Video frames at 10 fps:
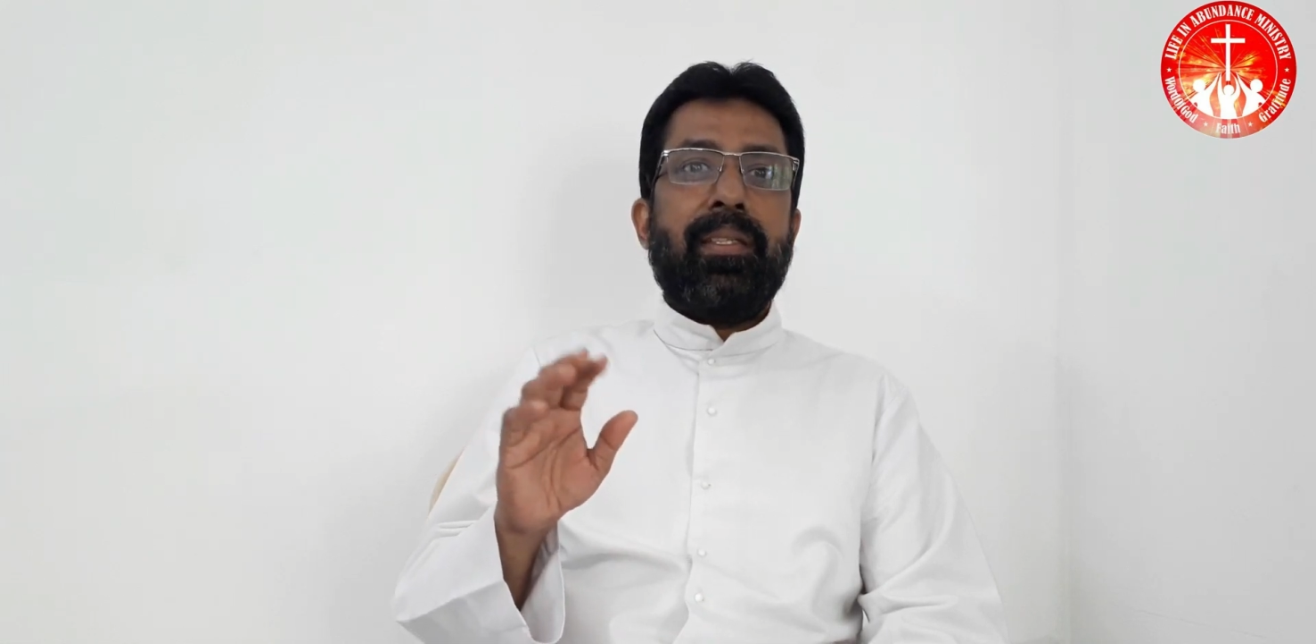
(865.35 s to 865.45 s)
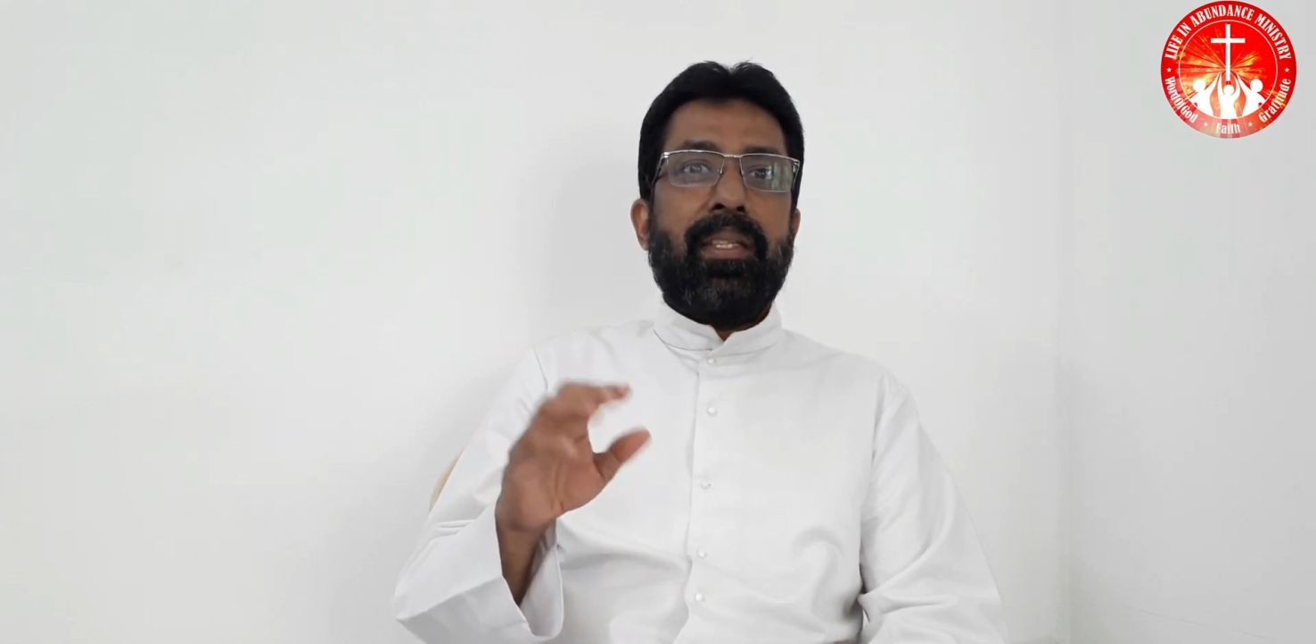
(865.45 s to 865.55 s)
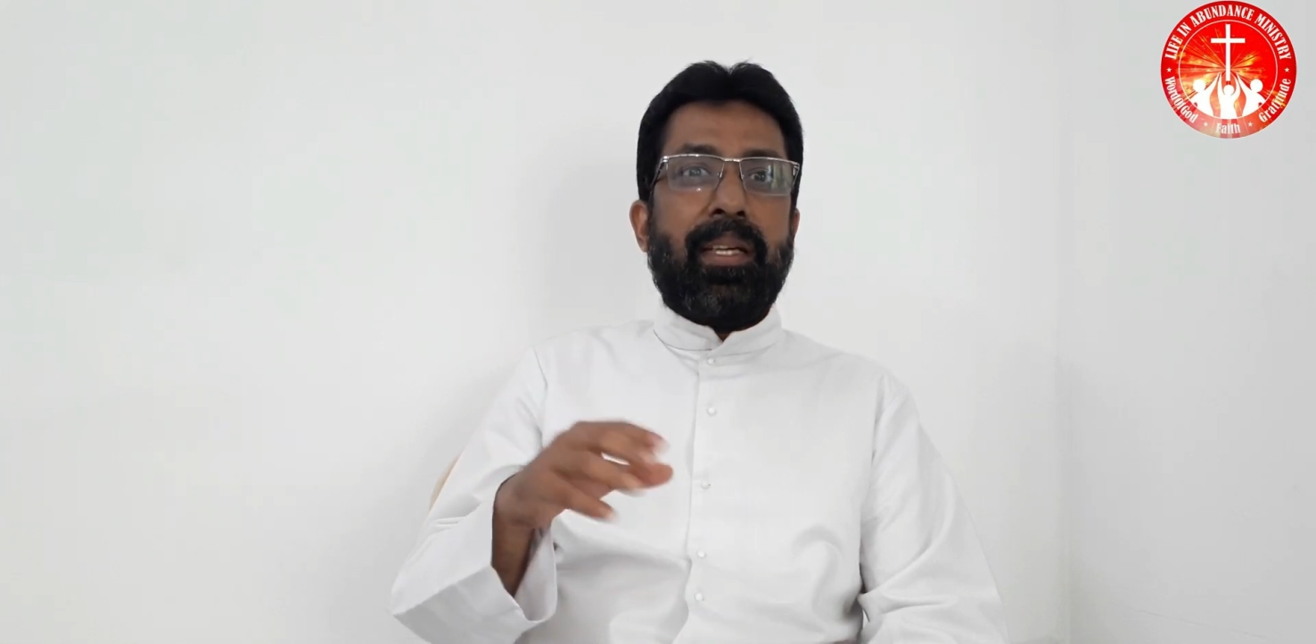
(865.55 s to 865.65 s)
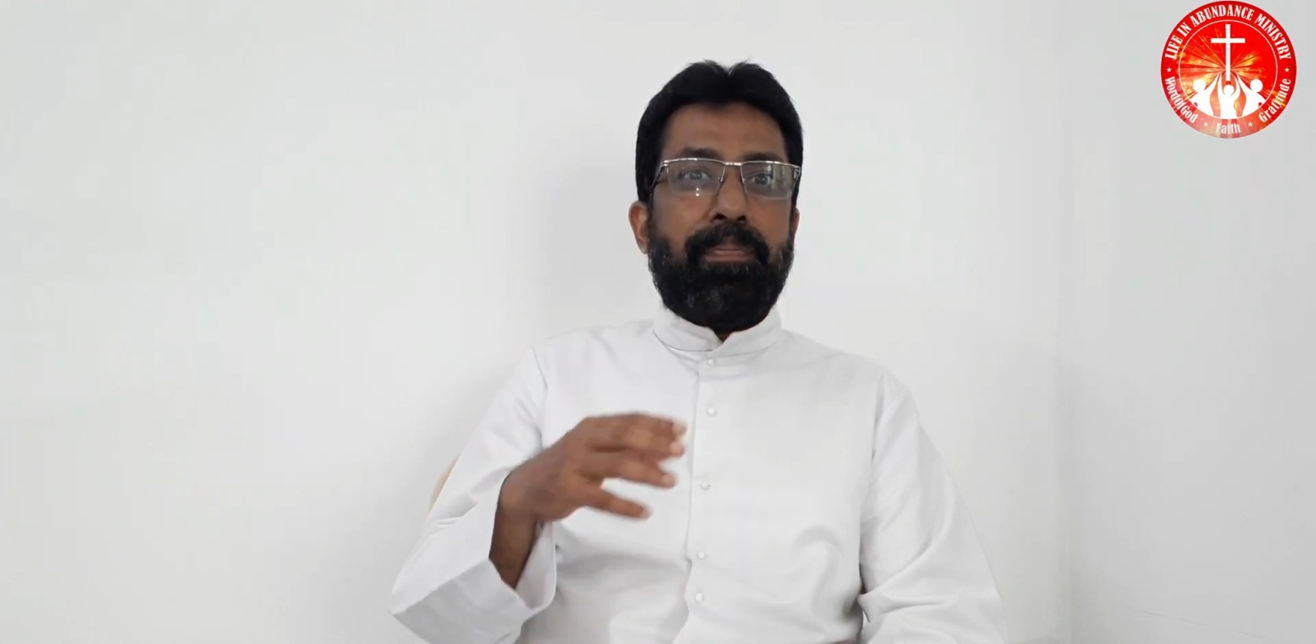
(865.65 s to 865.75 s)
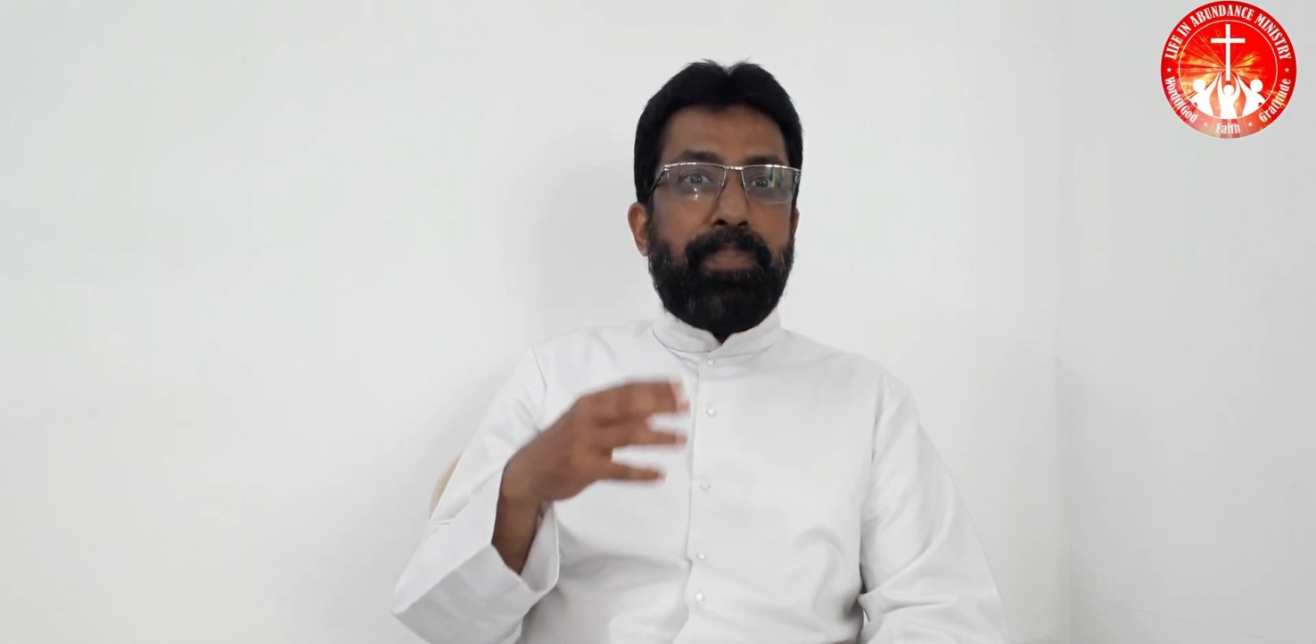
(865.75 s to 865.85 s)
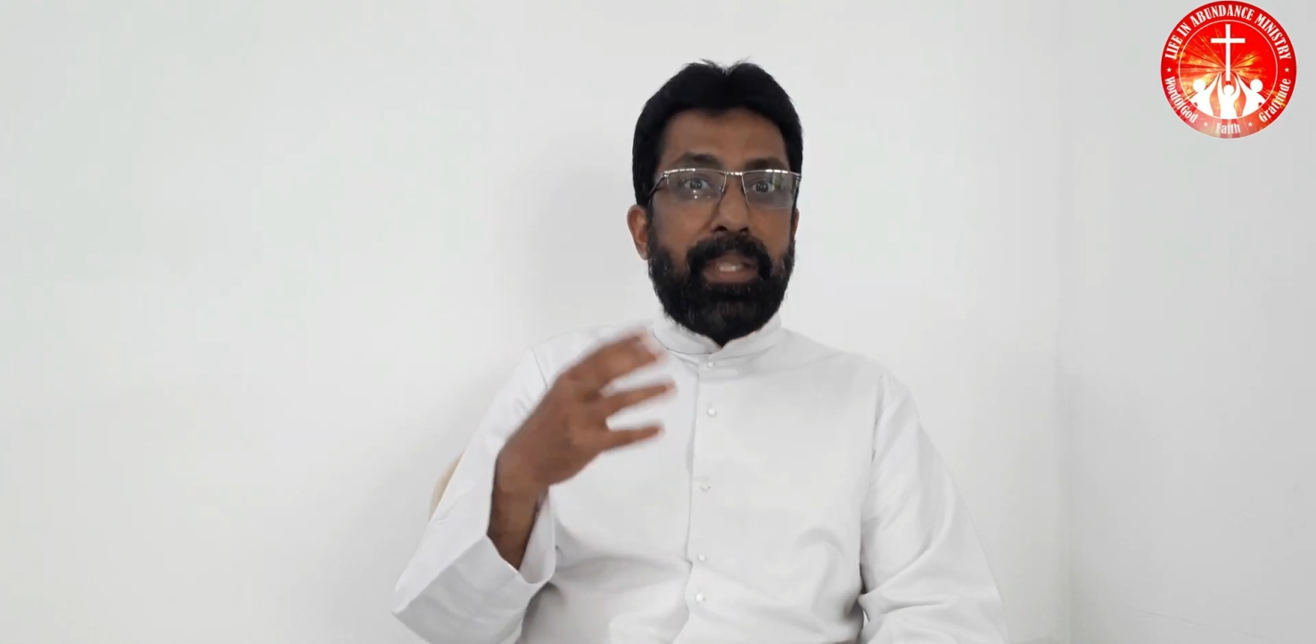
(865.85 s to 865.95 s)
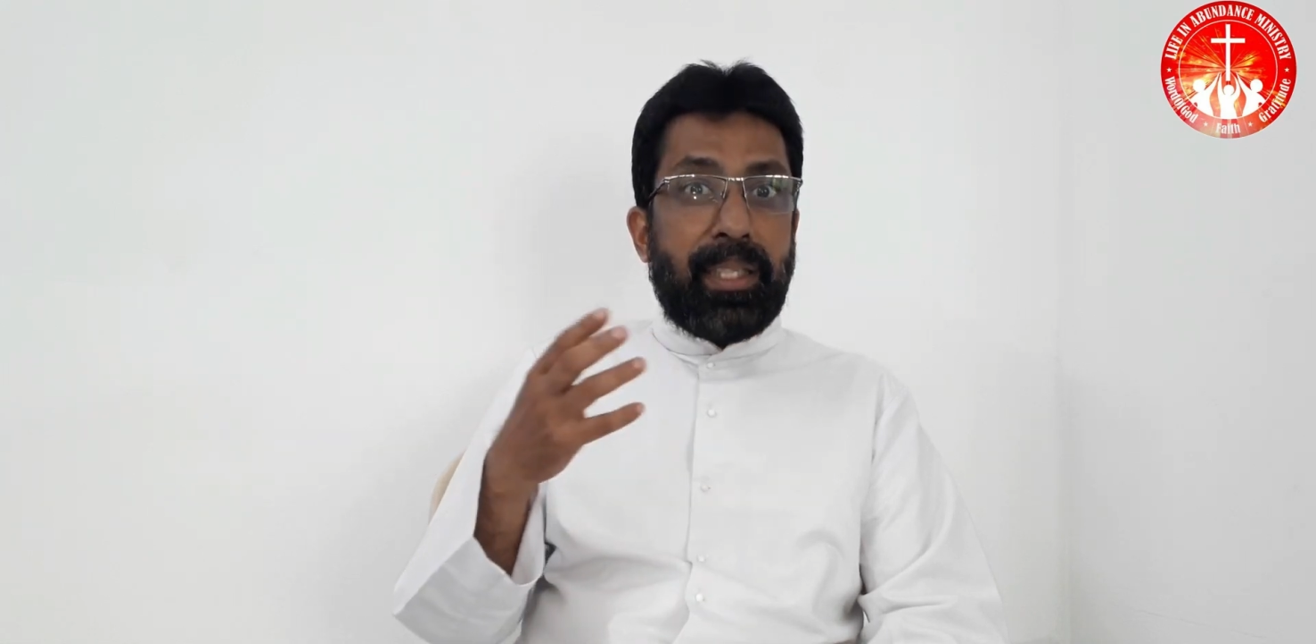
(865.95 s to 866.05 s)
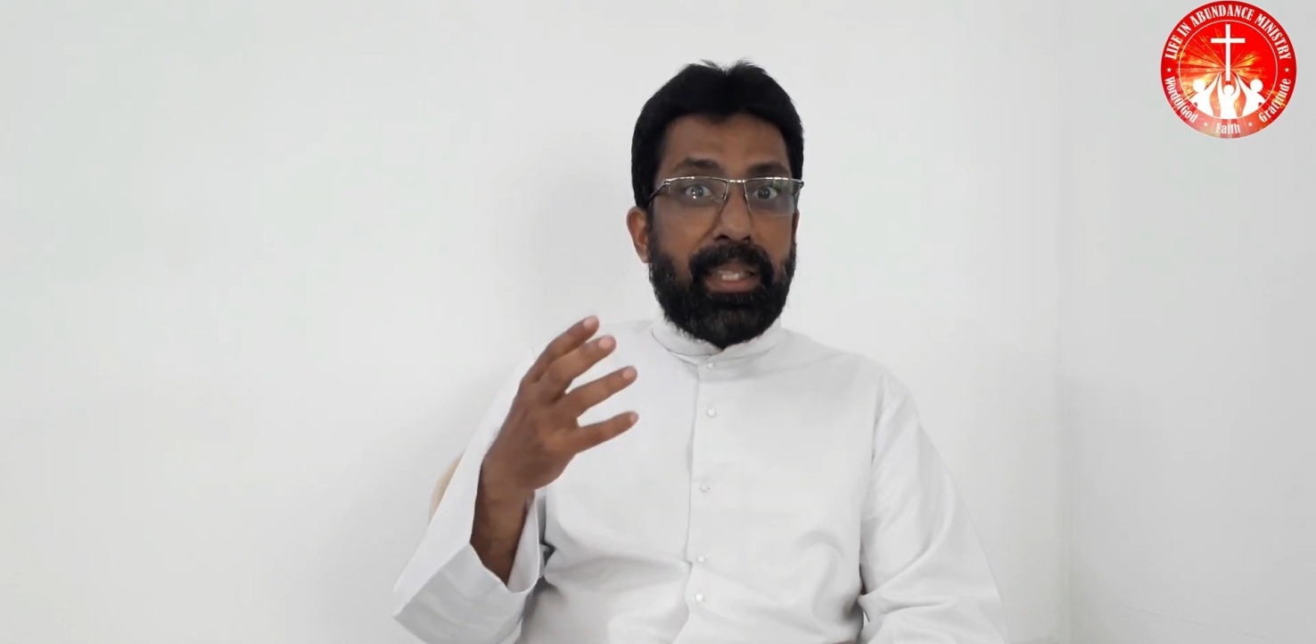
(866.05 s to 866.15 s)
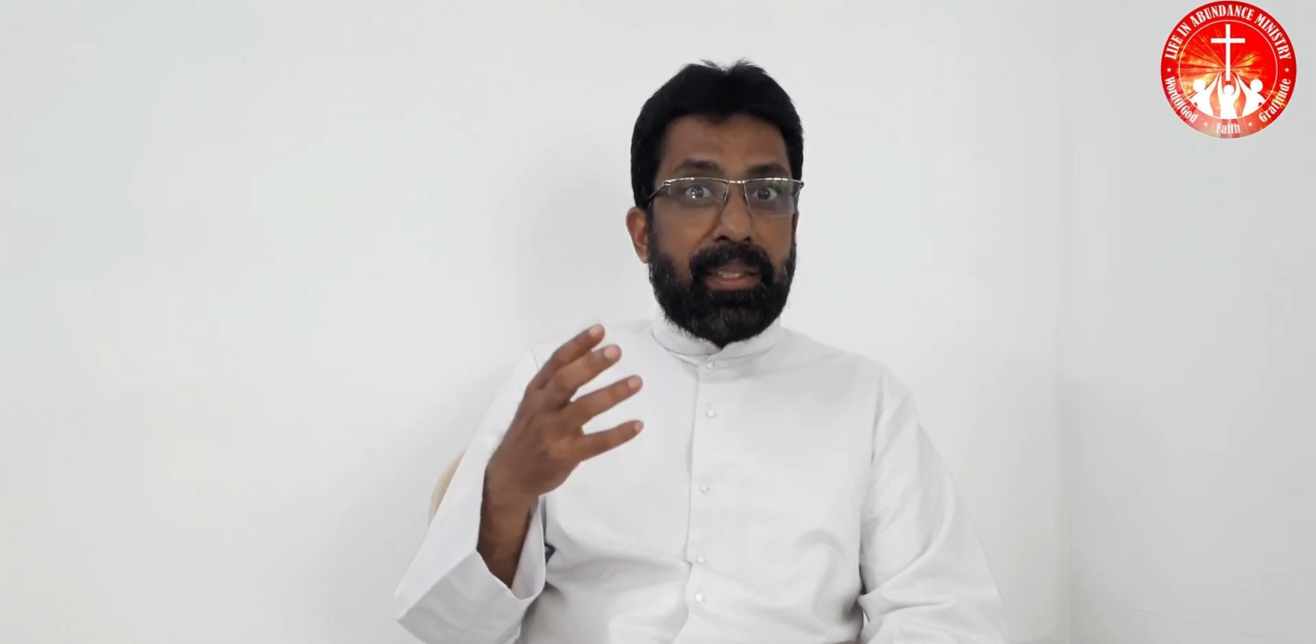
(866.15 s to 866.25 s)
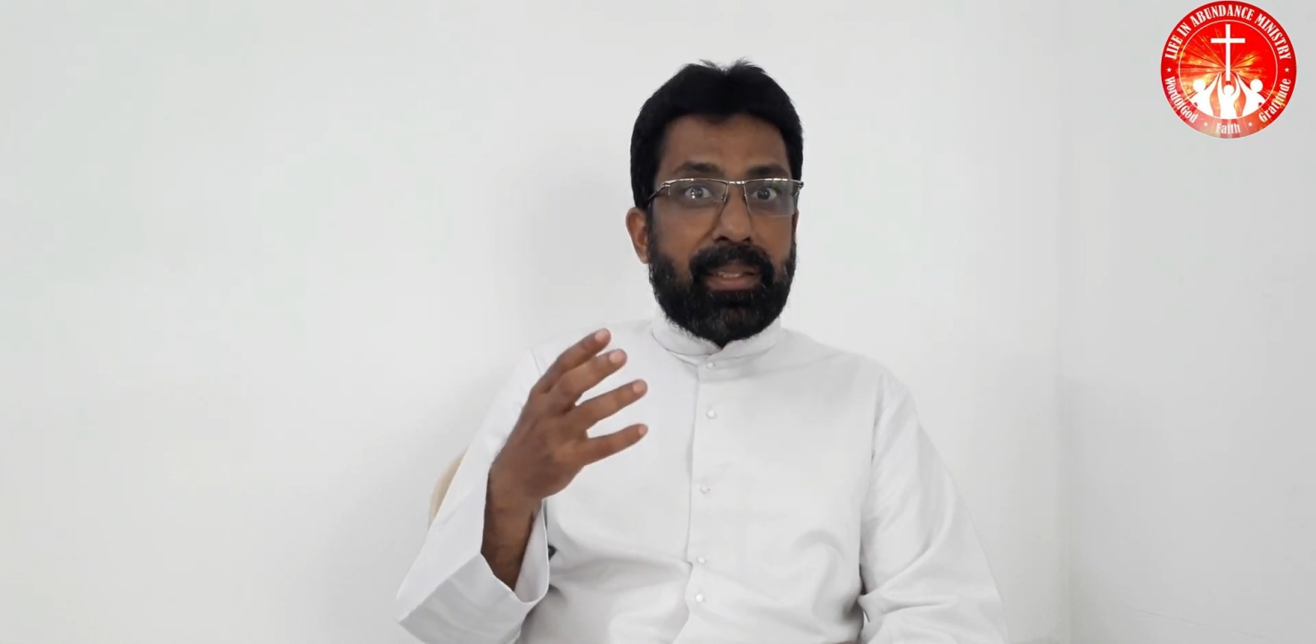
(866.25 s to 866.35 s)
That
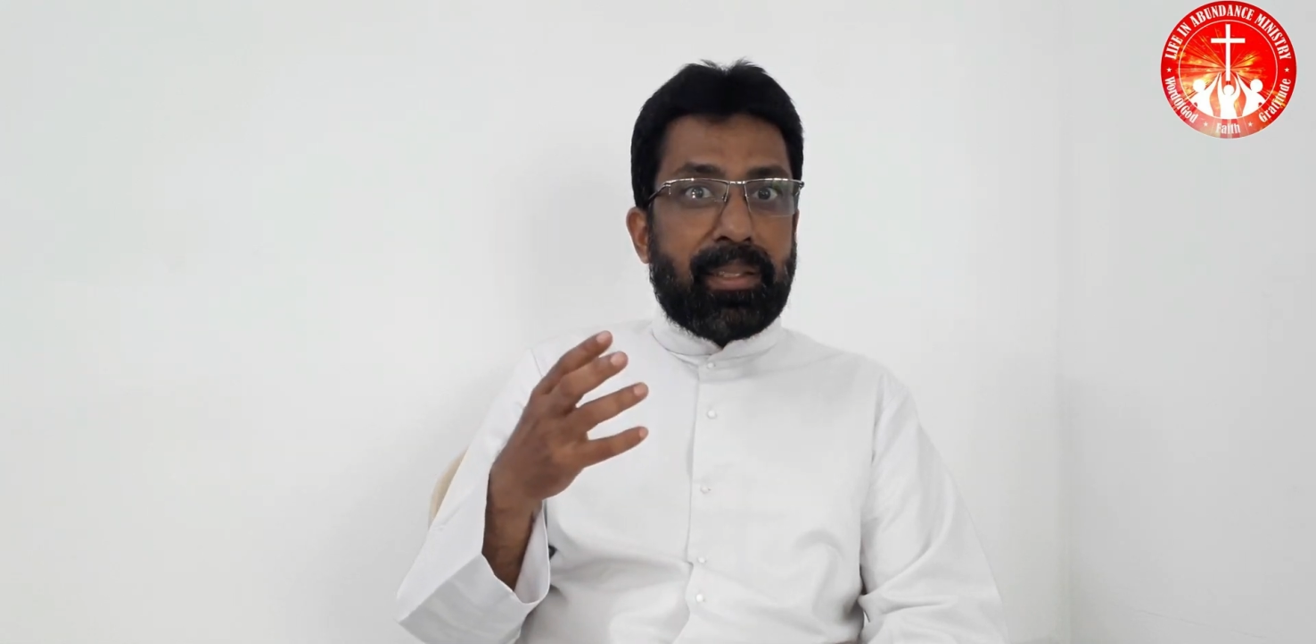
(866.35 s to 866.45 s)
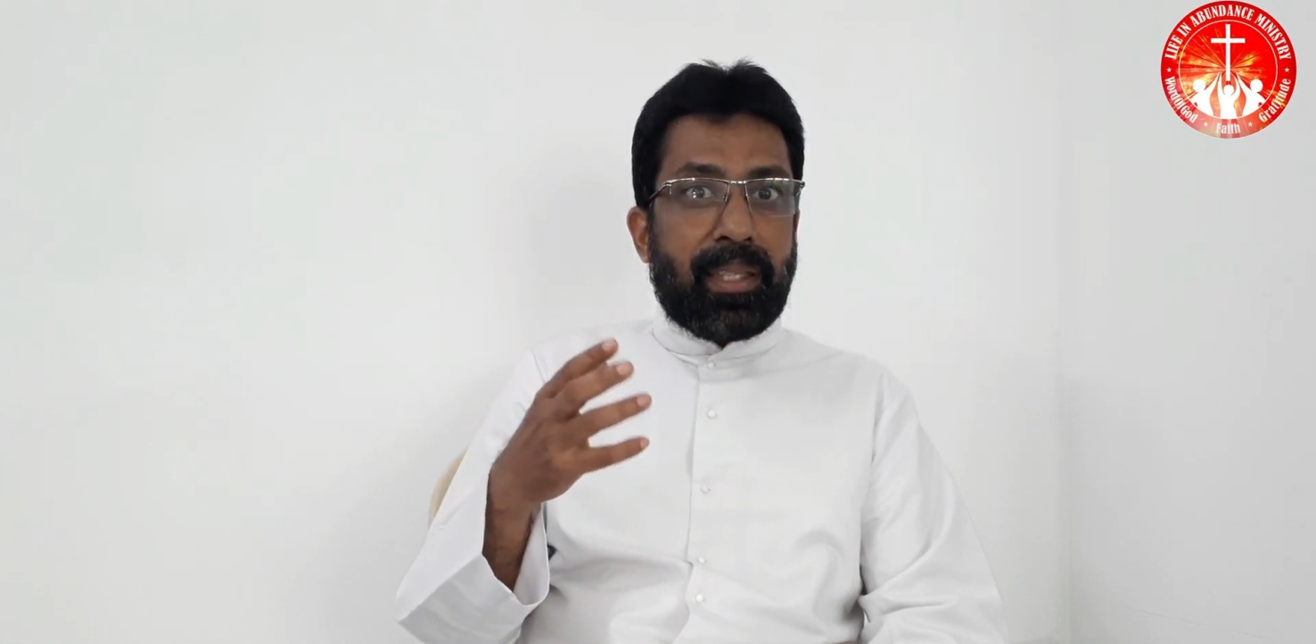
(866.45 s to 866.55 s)
peace